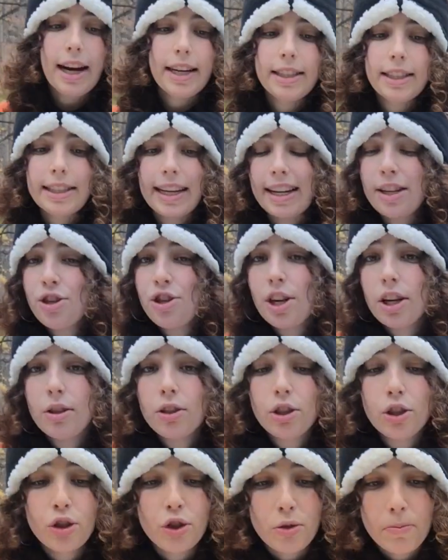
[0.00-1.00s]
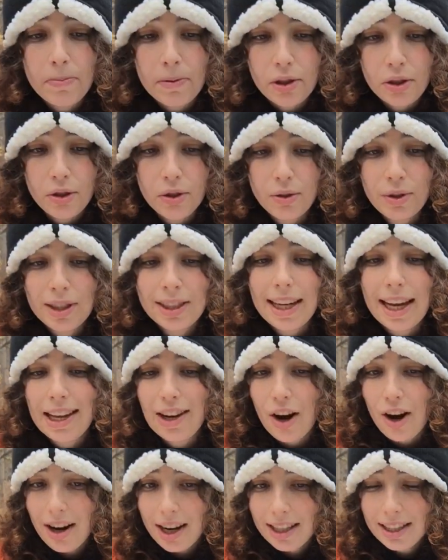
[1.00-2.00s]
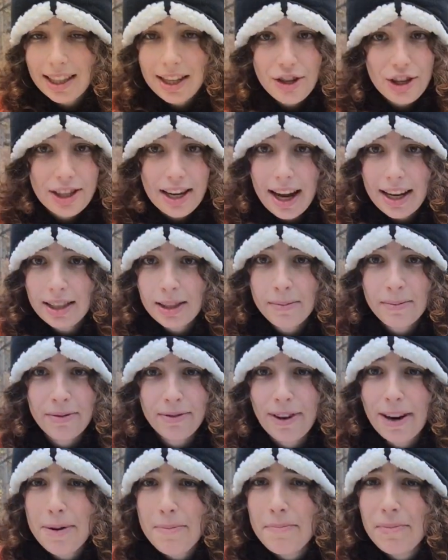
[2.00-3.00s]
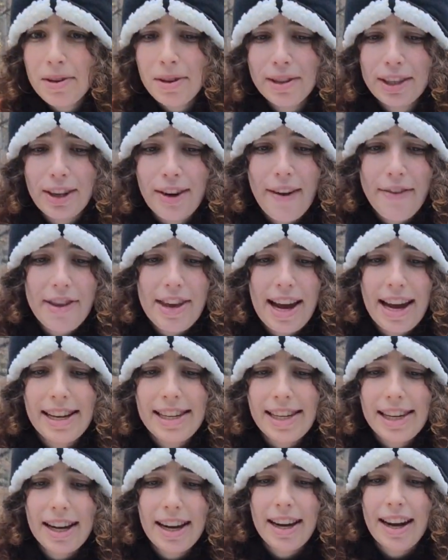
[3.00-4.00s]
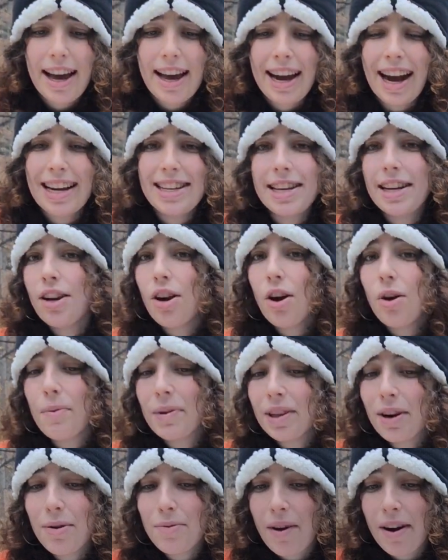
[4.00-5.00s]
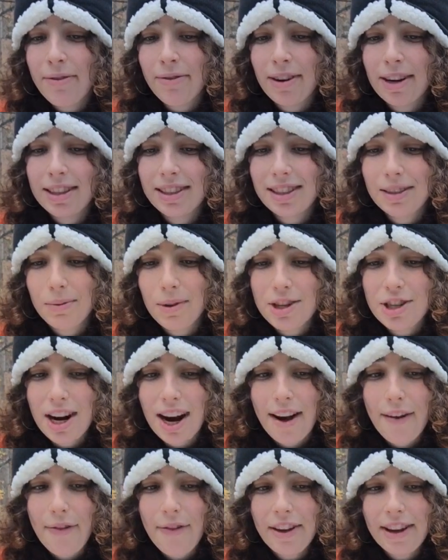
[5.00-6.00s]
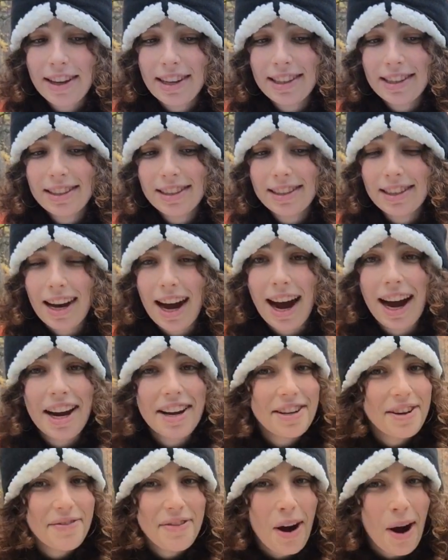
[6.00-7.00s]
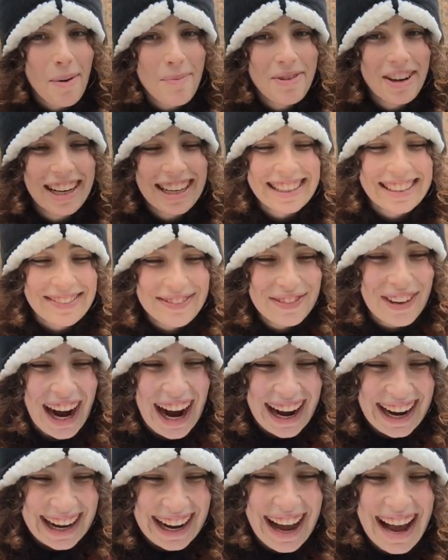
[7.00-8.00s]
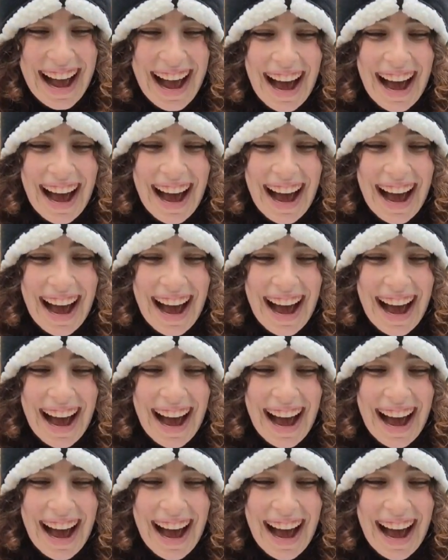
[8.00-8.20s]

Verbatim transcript: I sketched out super loose and honestly just had some fun building on the idea, and I did it all without reference, which I think is kind of obvious by